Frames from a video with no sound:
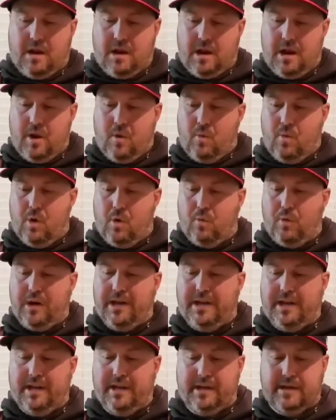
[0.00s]
Now what
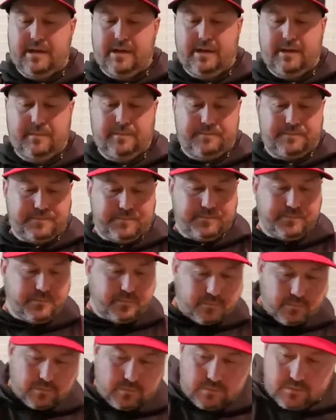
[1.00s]
we did
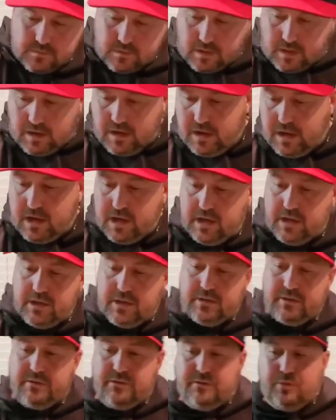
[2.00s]

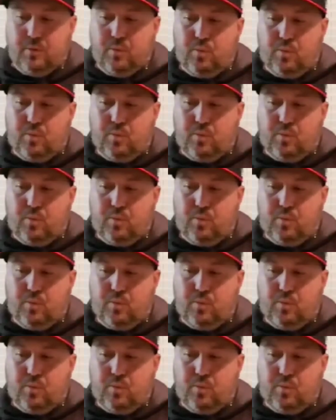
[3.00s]
is